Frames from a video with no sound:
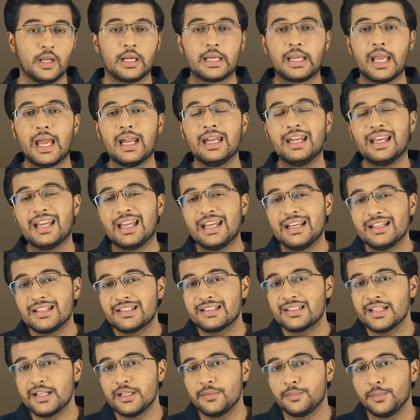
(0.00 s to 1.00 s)
can
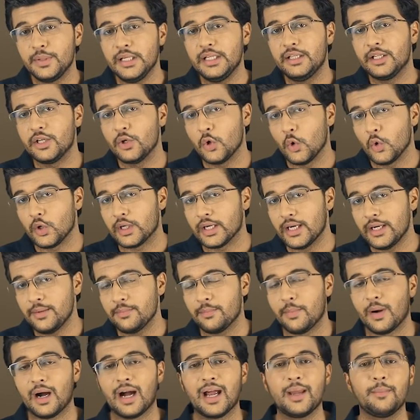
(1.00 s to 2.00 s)
instead be
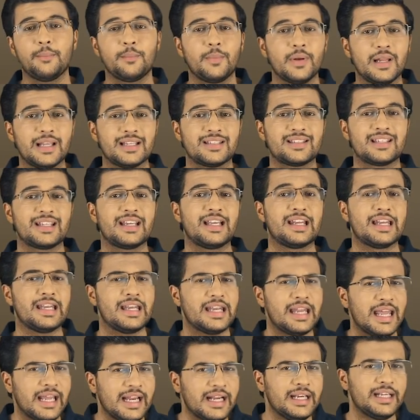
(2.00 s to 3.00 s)
denoted by placing a
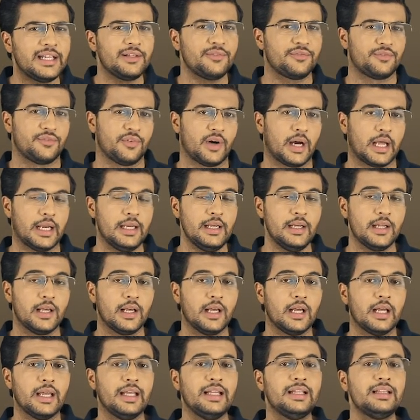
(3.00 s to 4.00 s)
-1
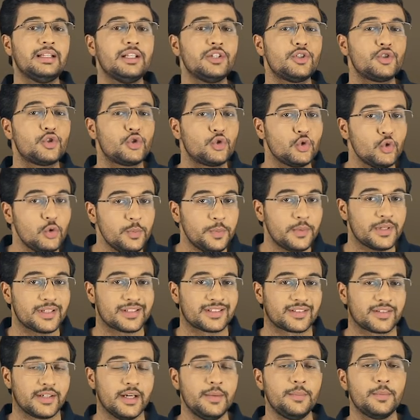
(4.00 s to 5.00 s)
in the
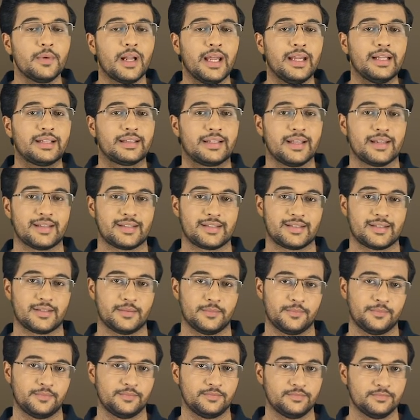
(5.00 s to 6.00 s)
superscript like this,
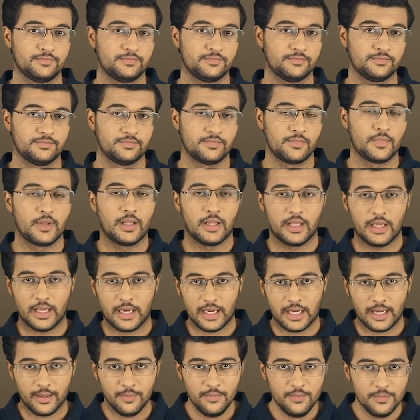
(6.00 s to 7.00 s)

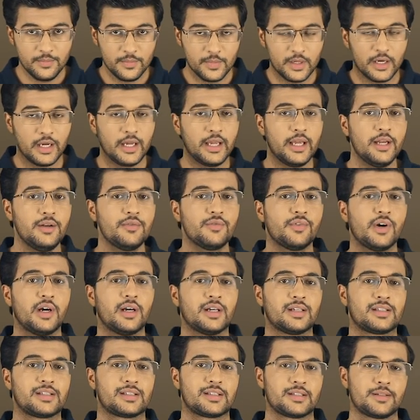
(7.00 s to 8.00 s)
M
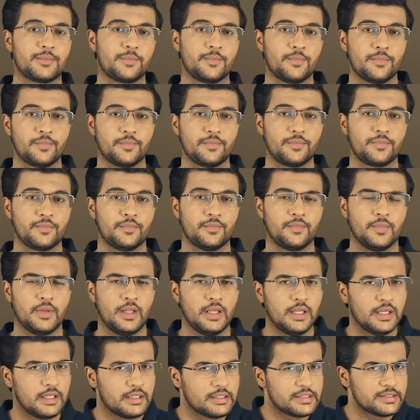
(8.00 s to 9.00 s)
inverse.
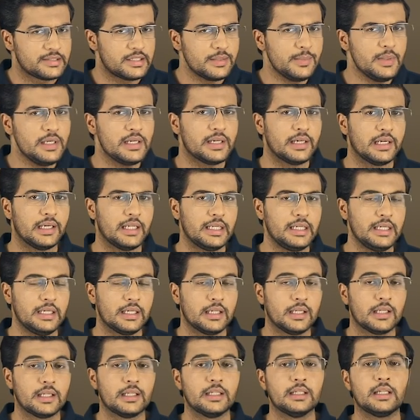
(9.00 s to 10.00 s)
Similarly,
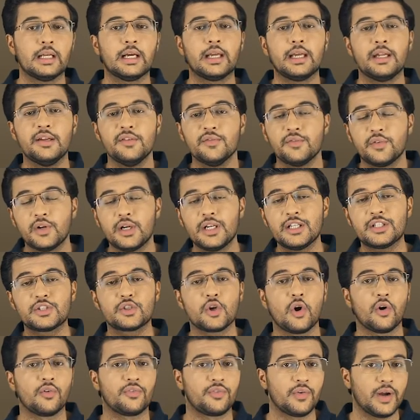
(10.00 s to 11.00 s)
the
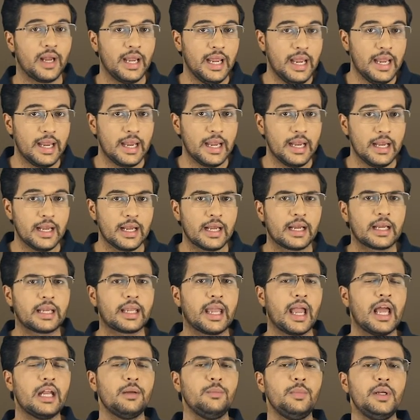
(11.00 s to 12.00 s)
inverse of A
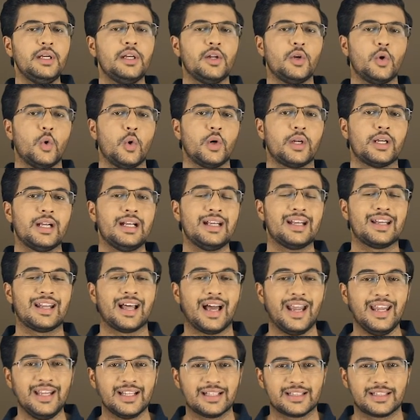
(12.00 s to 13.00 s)
can be denoted
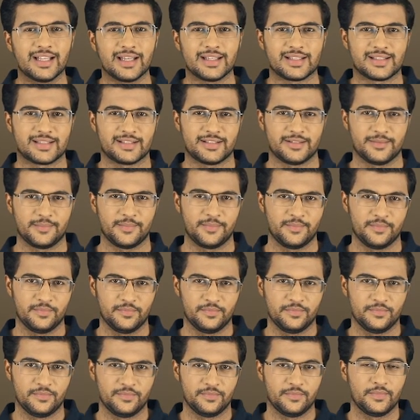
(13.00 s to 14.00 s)
like this,
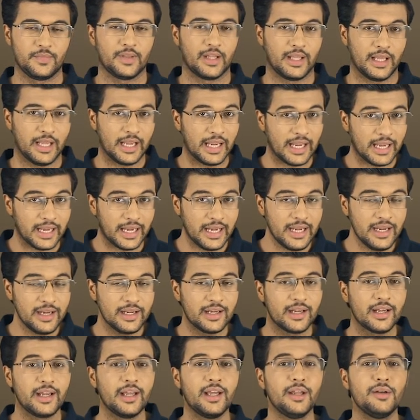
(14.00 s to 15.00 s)
A
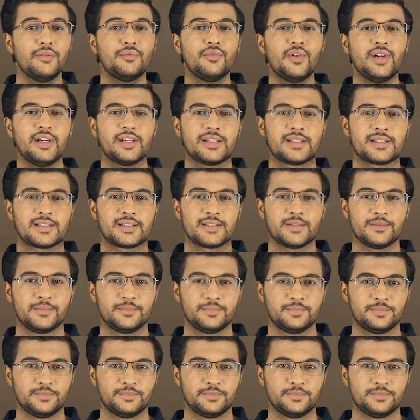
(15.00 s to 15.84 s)
inverse.